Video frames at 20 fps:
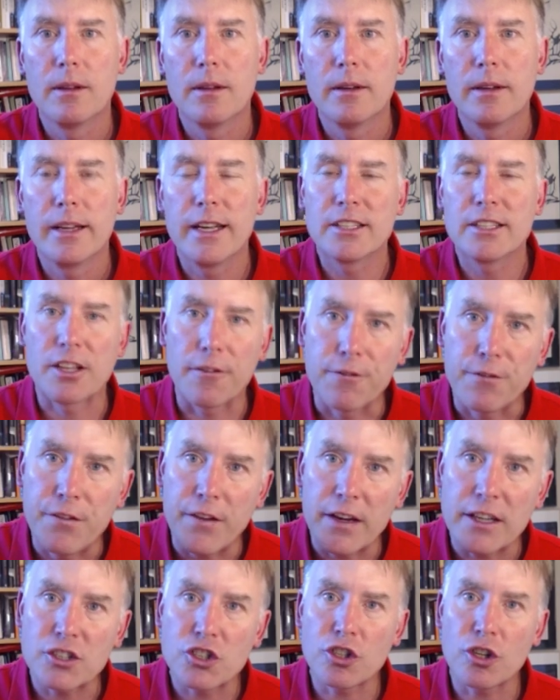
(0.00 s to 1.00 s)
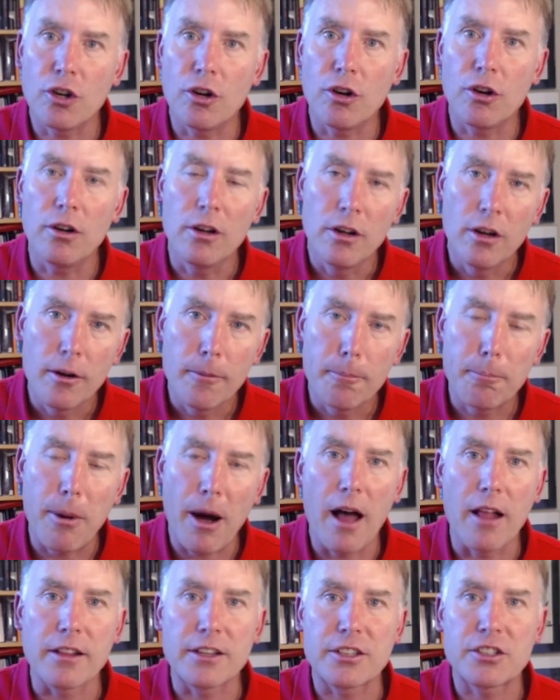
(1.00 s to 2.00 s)
It's official
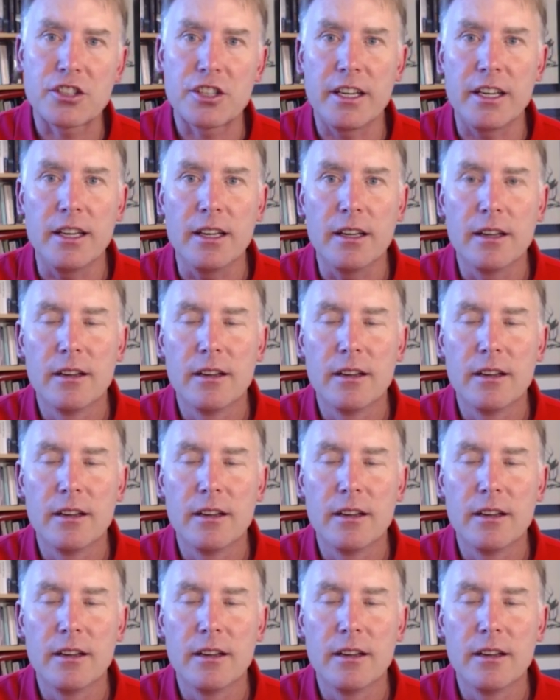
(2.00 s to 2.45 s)
policy